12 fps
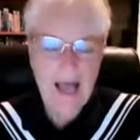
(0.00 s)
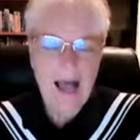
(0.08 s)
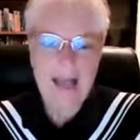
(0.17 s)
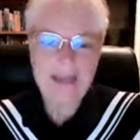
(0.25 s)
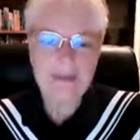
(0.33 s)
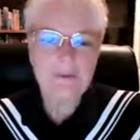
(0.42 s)

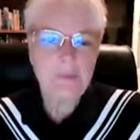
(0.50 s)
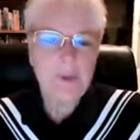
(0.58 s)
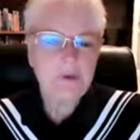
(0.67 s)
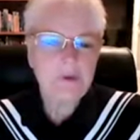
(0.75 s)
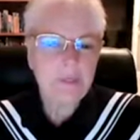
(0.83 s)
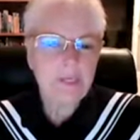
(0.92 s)
I can
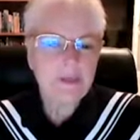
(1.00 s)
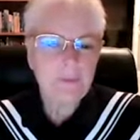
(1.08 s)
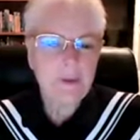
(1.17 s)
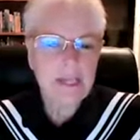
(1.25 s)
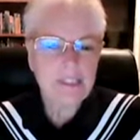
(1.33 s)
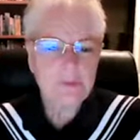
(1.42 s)
remember being a
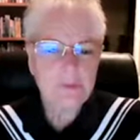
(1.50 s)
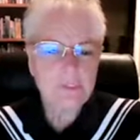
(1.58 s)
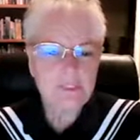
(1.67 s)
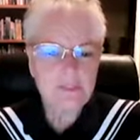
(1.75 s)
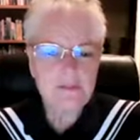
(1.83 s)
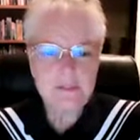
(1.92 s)
graduate
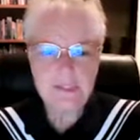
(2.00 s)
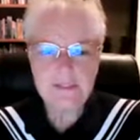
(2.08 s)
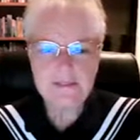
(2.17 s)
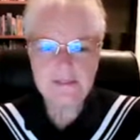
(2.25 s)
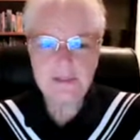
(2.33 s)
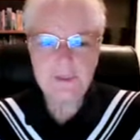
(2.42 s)
student
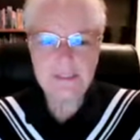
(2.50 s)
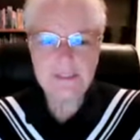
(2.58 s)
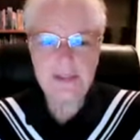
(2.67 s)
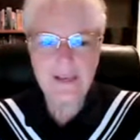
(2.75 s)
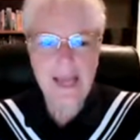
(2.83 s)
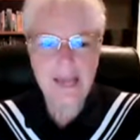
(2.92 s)
and going to
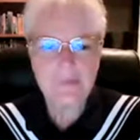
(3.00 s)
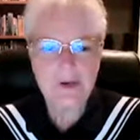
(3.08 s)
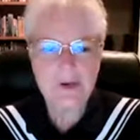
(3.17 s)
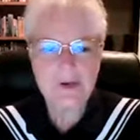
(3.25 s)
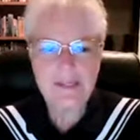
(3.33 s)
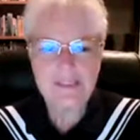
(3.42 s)
the
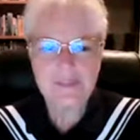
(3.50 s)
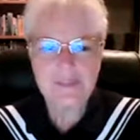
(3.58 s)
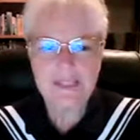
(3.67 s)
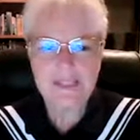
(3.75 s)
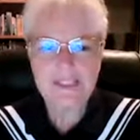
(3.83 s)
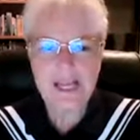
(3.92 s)
library and
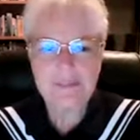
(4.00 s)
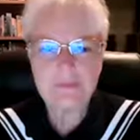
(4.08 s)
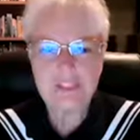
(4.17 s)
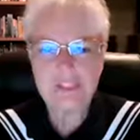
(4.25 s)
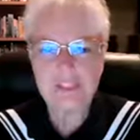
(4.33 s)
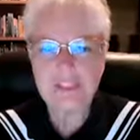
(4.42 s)
spending time
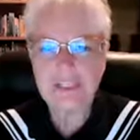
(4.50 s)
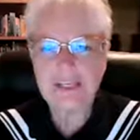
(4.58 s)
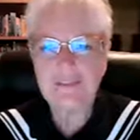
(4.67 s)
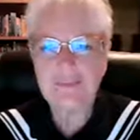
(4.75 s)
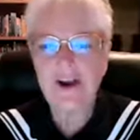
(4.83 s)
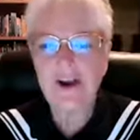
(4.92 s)
just looking
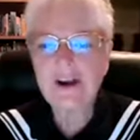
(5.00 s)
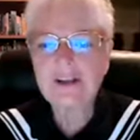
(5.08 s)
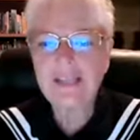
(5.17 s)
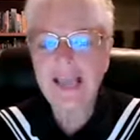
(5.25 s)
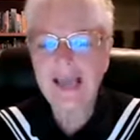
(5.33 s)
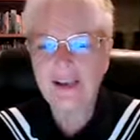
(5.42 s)
at the card
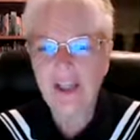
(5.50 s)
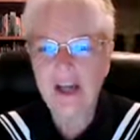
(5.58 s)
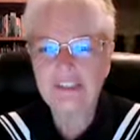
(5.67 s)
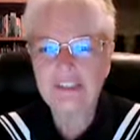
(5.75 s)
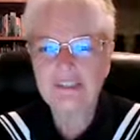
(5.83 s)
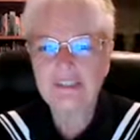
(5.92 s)

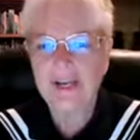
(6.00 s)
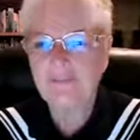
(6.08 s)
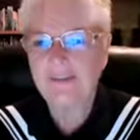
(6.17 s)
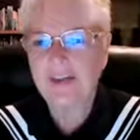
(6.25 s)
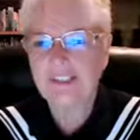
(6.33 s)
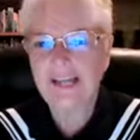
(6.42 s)
catalog to try to
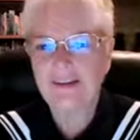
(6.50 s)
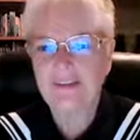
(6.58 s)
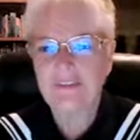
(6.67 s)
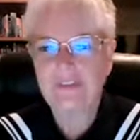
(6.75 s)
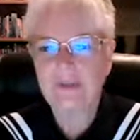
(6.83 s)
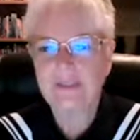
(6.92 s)
find out
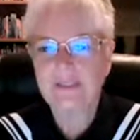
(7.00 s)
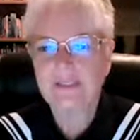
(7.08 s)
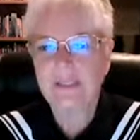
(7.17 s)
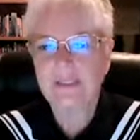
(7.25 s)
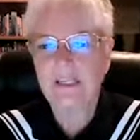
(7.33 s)
if there was